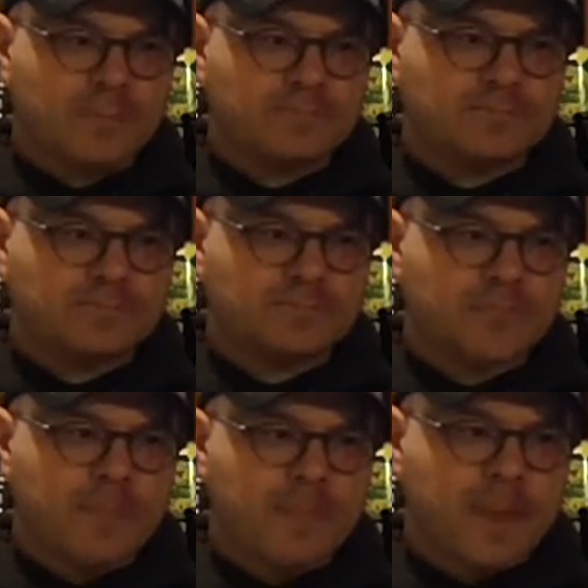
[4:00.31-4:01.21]
to say it's the rum
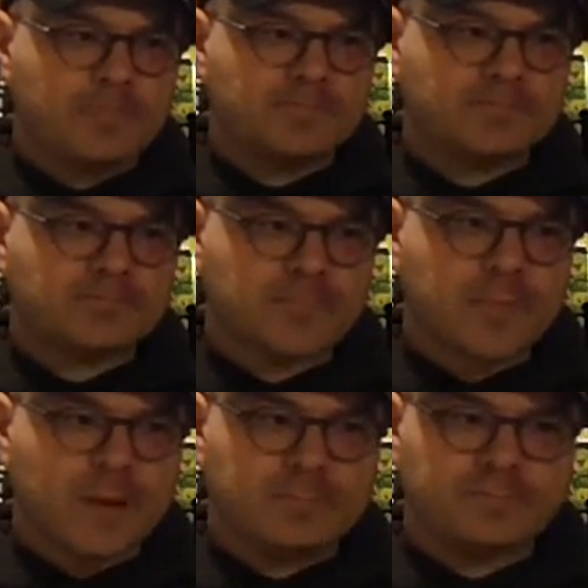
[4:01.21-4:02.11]
barrel. You get it
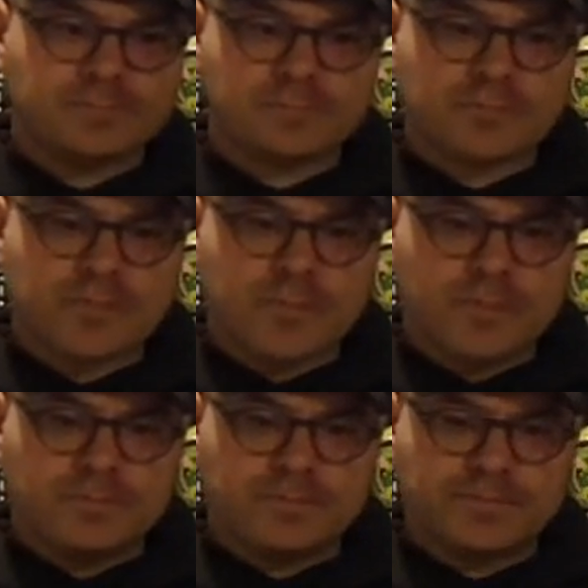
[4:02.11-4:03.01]
like right up front
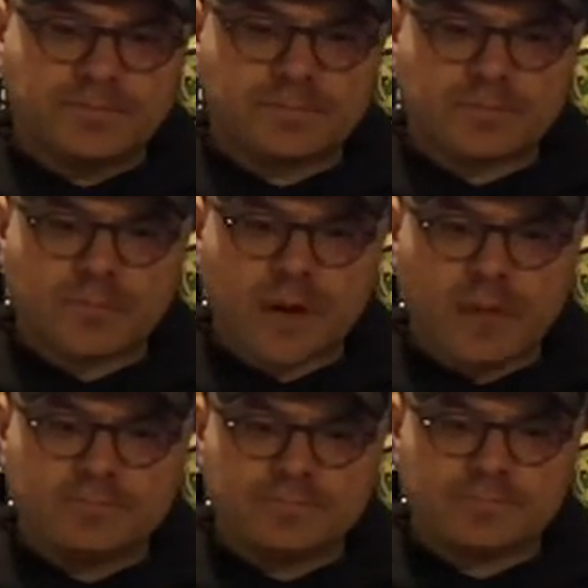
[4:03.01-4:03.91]
from that rum, and
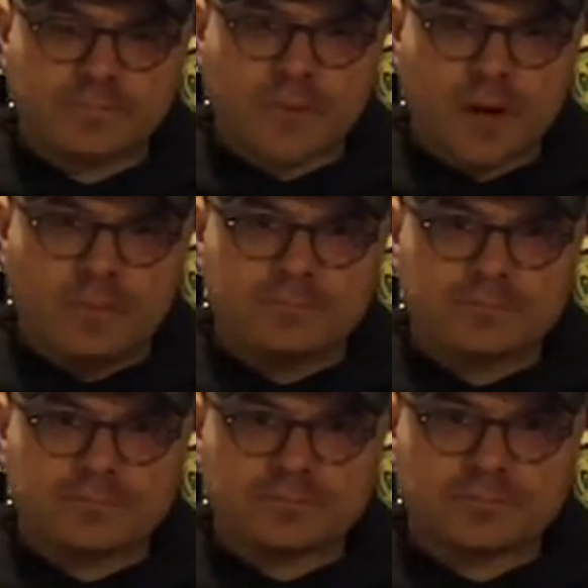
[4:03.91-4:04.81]
then it just
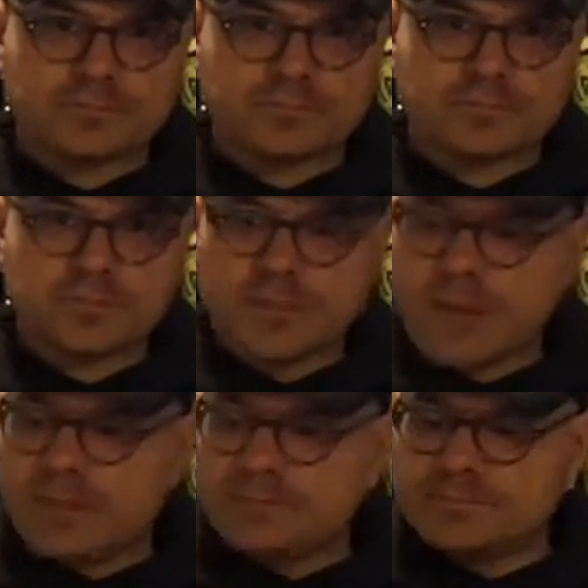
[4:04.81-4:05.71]
gone.
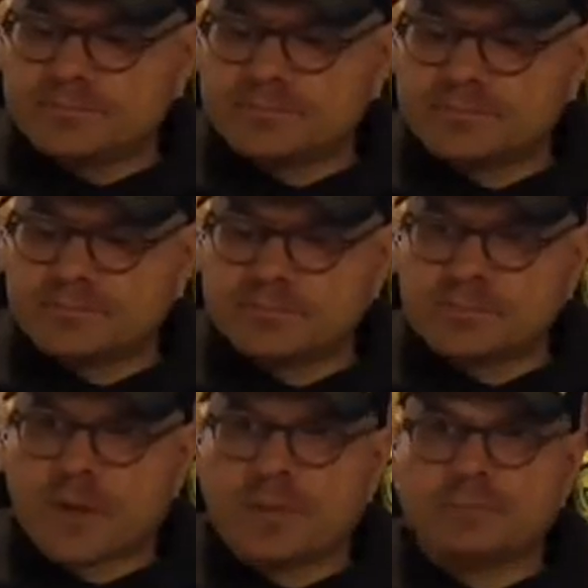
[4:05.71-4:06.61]
And then, yeah, like you
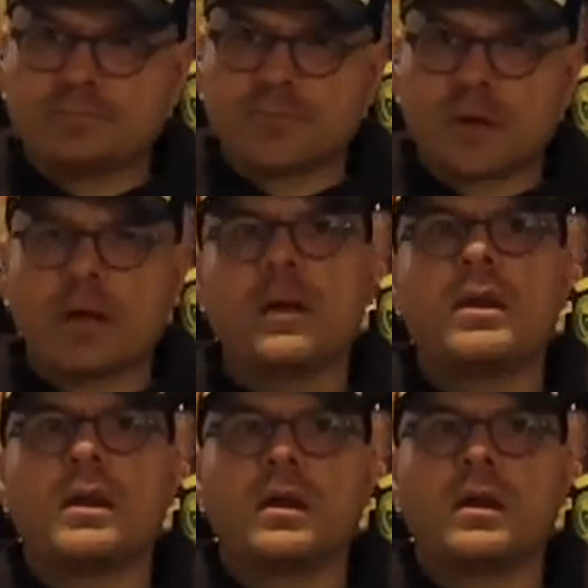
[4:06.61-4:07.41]
get the warm chest,